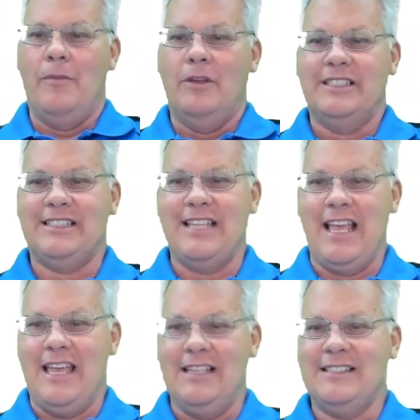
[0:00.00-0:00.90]

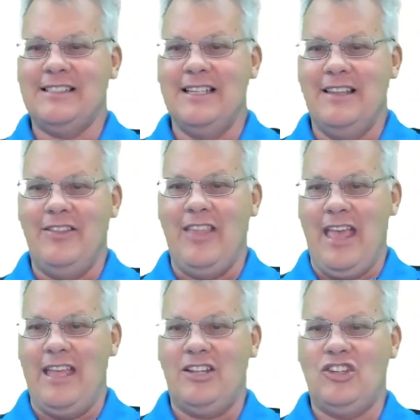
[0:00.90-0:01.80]
says
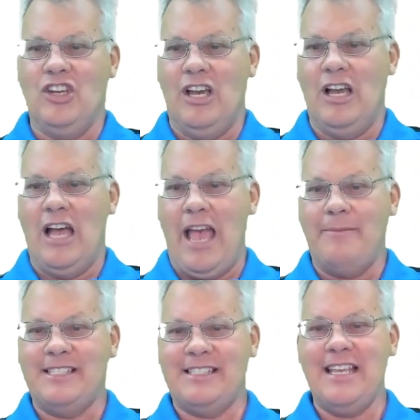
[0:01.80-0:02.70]
that
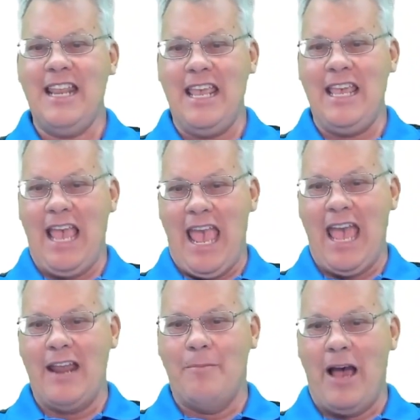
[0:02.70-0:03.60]
I'm sitting
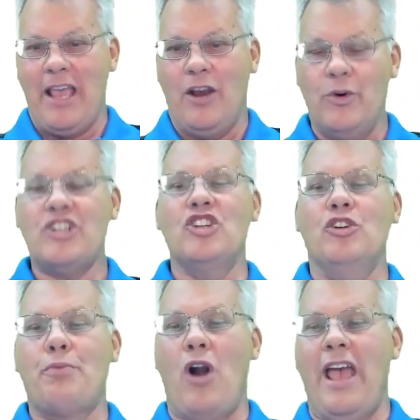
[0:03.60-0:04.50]
at my original
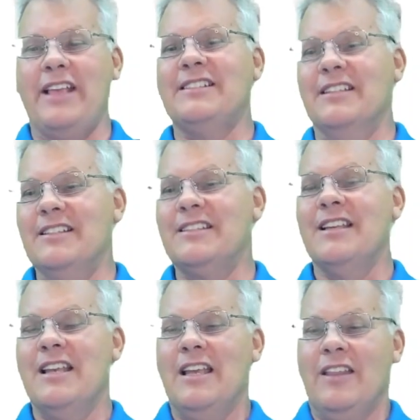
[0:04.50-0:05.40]
prices.
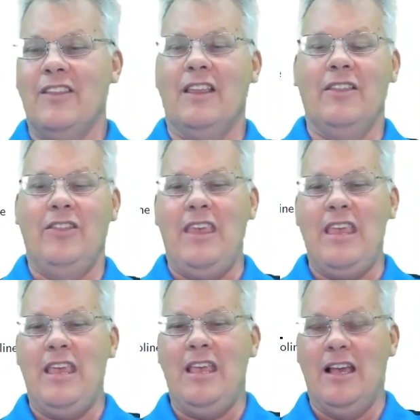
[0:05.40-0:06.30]

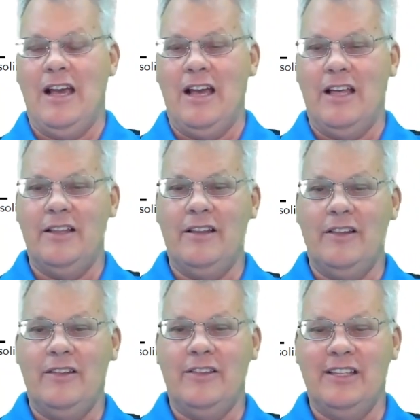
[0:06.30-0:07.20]
The
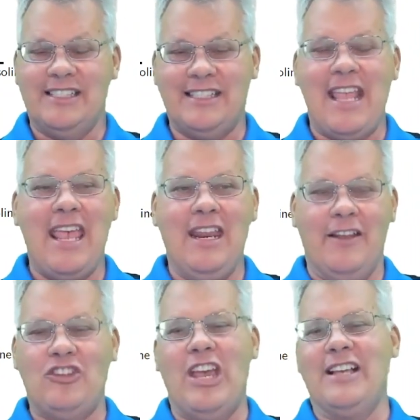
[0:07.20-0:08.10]
state
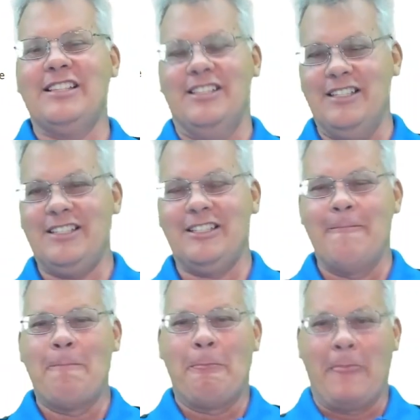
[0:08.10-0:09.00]
of Texas
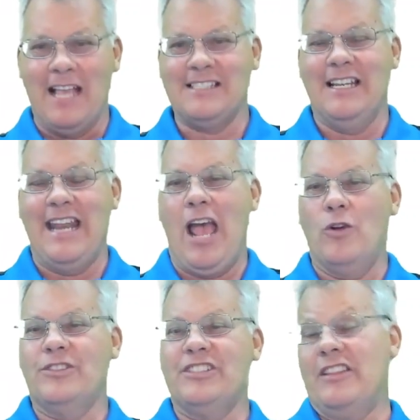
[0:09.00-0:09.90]
has
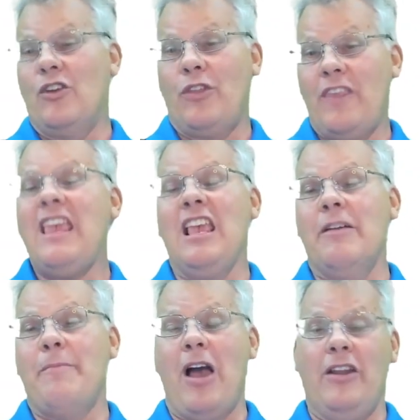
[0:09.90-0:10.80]
announced that they're thinking
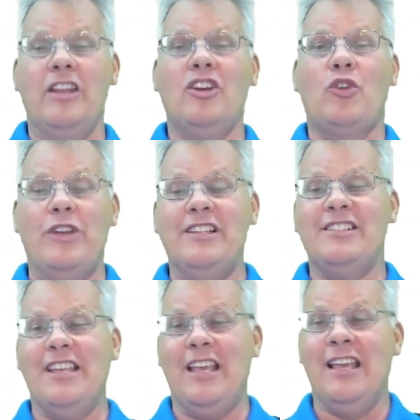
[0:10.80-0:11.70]
about
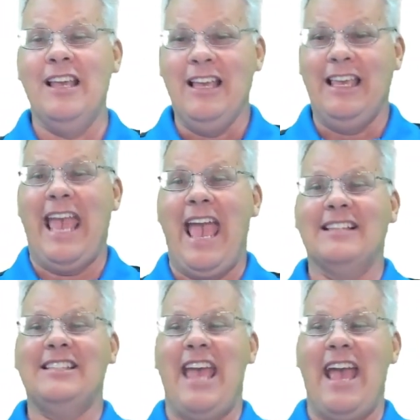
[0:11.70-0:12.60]
increasing
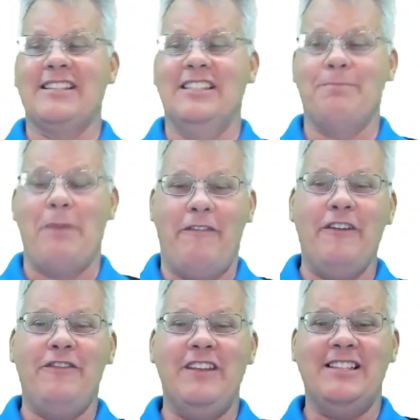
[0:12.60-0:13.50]
gas taxes by
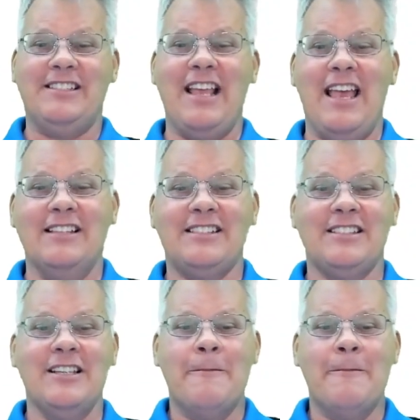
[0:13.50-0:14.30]
50 cents.